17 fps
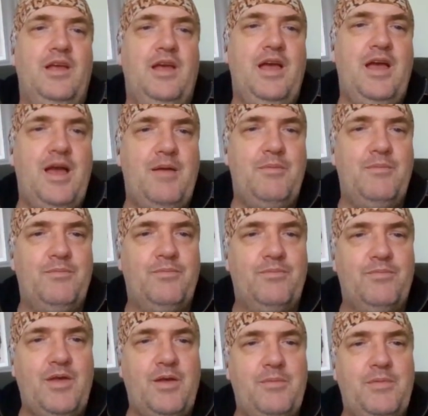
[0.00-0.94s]
I
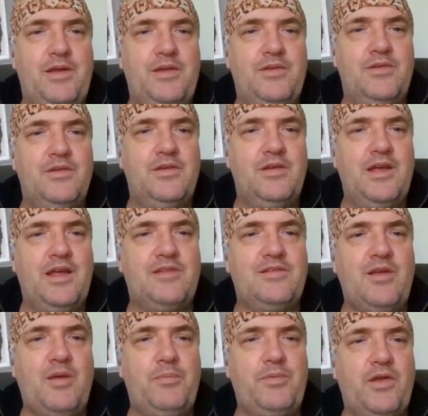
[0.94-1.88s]
mean,
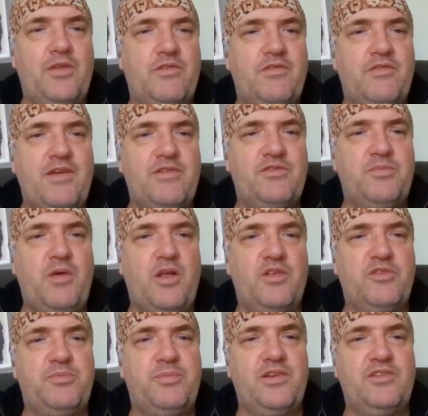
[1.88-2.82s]
it's not beyond the realms of
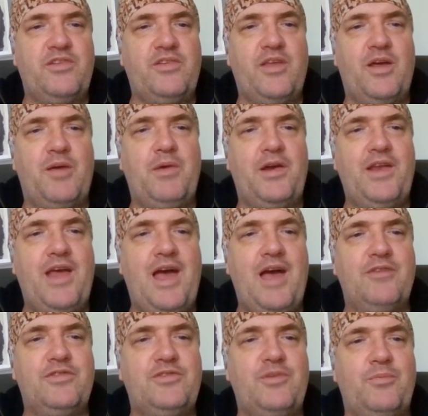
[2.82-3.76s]
possibility that I might
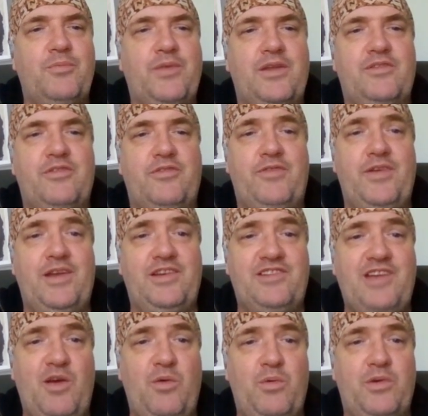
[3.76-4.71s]
have something to
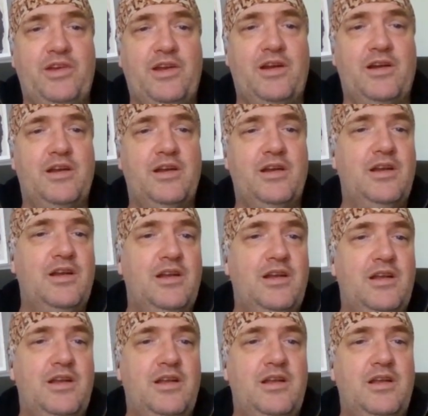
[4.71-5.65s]
finish out with here.
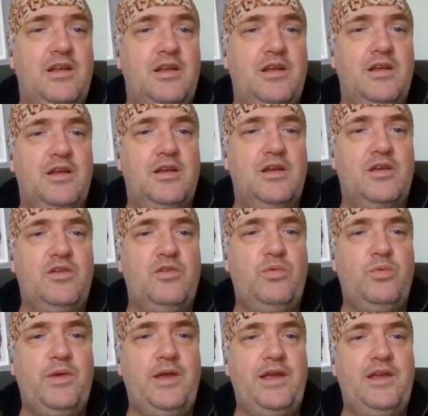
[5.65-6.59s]

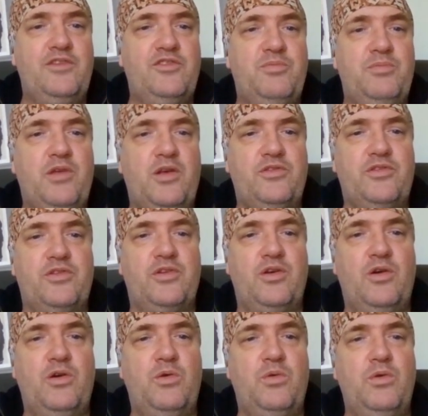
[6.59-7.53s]
Queens plus an
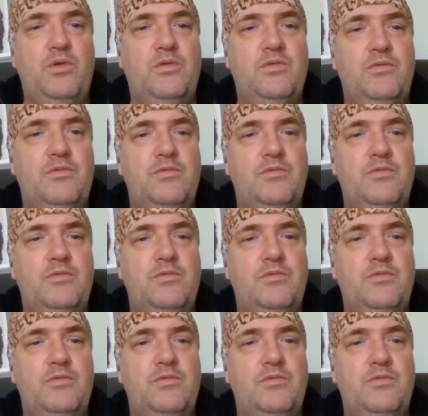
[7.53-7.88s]
O.